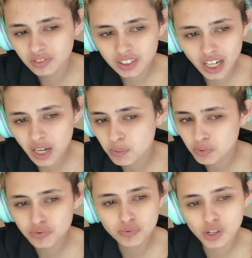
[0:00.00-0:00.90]
type
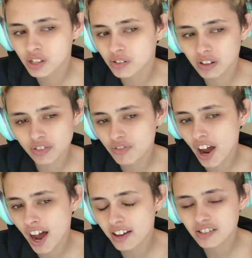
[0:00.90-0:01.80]
really, really
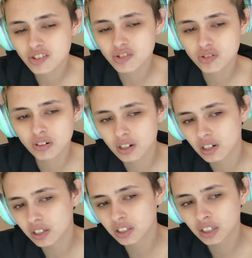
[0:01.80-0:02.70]
fast
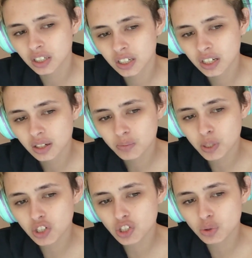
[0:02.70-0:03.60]
or
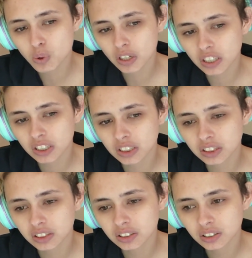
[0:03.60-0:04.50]
makes you want
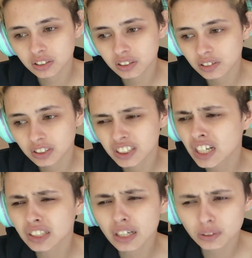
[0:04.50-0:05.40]
to
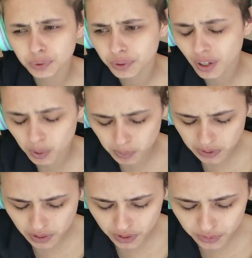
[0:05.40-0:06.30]
yell out your car
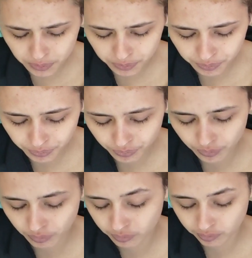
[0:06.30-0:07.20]
window.
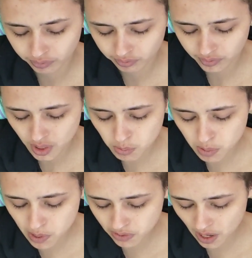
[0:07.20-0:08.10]
Tell me
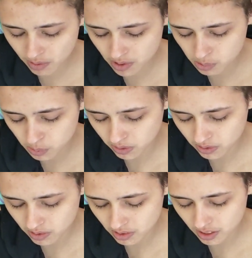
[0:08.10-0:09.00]
about that
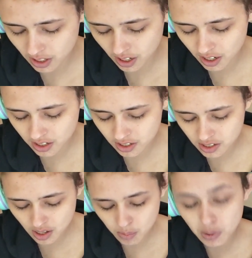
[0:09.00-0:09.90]
response and
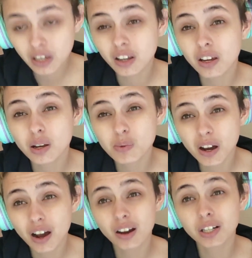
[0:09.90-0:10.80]
tell me
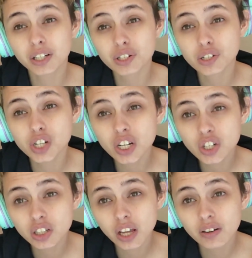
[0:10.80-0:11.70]
about how you're
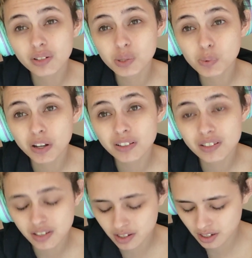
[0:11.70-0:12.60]
changing that
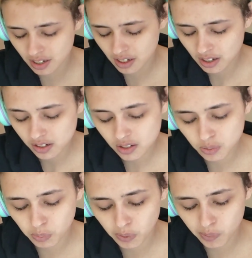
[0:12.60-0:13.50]
response to
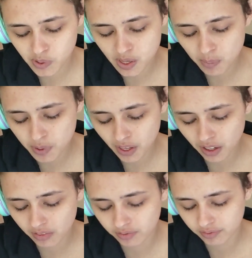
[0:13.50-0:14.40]
be
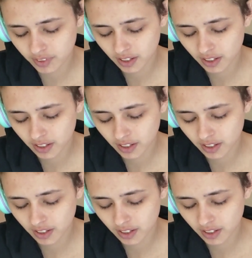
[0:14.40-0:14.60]
something